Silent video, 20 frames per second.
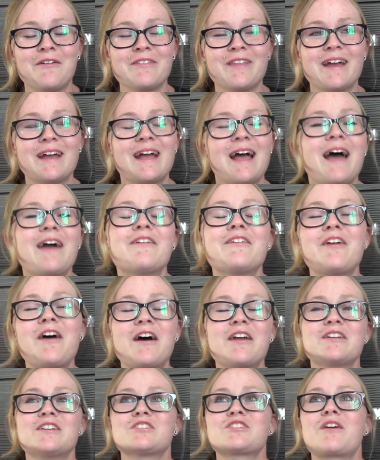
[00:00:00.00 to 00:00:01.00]
Like I don't know
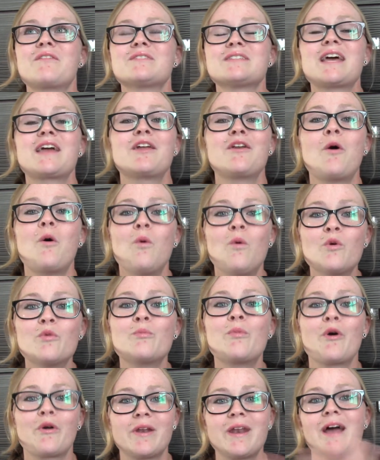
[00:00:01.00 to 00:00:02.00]
how to describe it. It's like an old
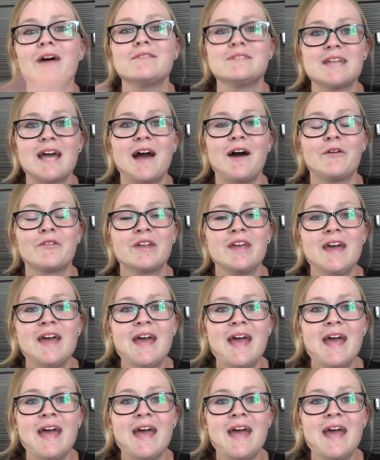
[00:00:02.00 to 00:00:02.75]
broken down town.